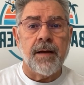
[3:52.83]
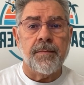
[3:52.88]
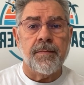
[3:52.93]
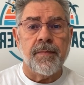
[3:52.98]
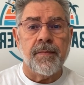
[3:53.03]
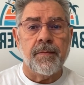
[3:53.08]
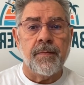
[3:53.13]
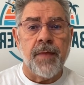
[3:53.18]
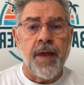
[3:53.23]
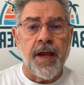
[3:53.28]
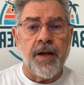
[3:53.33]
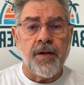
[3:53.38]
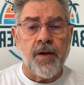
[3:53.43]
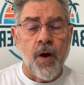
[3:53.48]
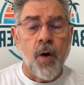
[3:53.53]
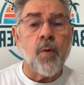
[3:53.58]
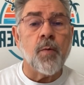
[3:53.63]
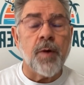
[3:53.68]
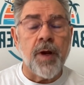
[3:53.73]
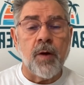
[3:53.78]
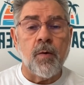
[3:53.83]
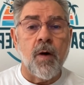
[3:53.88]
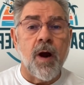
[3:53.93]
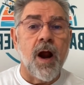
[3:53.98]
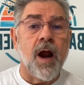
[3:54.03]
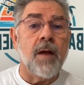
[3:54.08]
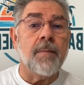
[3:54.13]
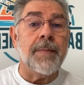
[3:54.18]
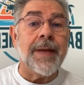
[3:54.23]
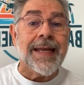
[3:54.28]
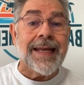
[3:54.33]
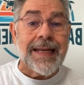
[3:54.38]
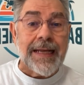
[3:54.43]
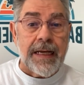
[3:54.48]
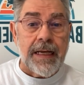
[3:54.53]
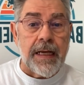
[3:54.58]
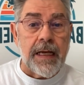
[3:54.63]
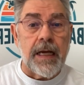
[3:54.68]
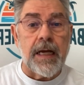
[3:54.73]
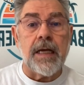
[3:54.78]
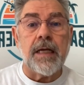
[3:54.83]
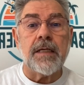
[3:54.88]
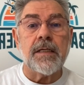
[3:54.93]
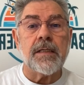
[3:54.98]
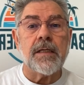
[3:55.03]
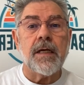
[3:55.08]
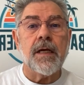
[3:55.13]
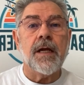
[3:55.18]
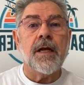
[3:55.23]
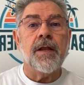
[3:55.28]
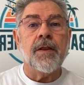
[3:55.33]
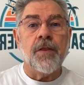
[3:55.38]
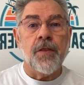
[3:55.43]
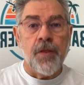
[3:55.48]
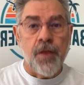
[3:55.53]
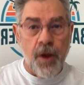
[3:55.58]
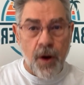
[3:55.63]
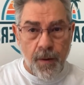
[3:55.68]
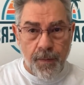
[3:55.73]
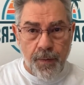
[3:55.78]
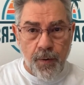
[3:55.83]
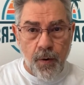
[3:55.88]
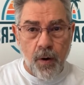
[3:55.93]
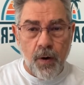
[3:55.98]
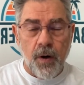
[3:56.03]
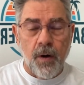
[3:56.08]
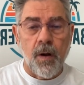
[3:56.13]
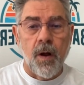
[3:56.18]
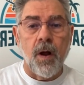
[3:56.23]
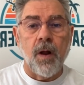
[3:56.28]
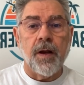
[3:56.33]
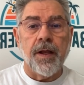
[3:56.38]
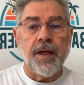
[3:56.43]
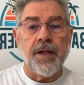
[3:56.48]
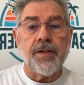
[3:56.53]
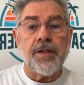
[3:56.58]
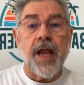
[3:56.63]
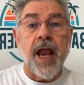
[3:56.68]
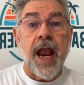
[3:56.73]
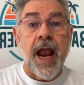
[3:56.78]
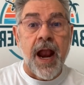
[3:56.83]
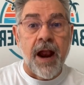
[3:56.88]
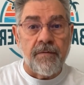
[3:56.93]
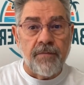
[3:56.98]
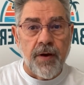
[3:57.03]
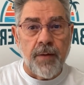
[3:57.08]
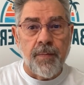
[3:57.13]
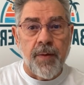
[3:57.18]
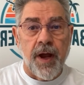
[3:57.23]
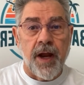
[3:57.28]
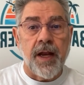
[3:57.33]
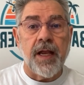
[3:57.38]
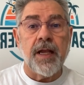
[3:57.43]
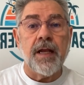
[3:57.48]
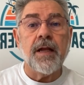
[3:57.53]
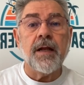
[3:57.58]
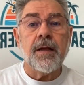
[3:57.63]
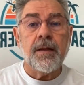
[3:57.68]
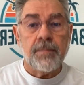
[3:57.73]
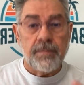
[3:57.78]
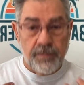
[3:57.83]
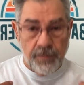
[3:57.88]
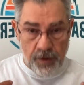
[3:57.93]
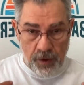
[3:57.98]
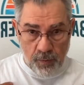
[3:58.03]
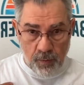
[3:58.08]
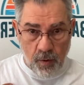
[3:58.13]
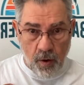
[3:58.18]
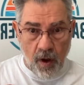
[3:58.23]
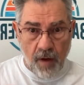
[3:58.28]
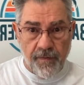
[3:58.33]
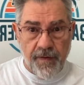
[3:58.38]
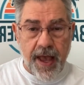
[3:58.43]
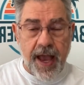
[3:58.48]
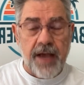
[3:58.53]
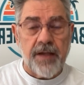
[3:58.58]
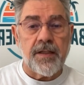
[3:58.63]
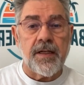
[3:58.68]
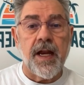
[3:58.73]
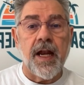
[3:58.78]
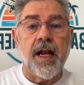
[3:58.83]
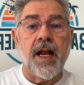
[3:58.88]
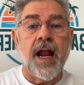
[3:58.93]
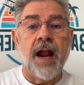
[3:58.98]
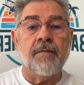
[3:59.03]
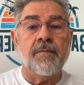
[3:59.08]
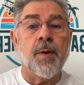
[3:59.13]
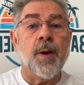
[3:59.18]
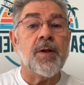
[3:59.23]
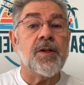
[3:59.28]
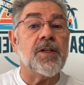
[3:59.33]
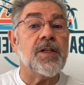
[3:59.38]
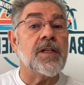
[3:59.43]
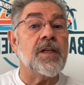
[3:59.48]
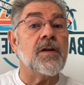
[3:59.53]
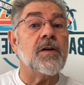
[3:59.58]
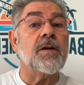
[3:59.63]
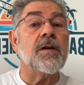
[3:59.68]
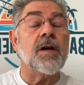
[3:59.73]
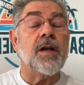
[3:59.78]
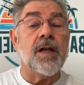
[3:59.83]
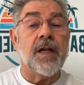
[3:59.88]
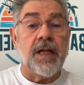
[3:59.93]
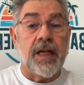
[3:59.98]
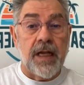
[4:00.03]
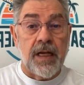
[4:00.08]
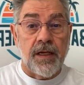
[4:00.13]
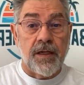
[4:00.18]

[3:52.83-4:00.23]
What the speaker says: They don't require it because their protocol is everybody, since we're all vaccinated, everybody's still going to get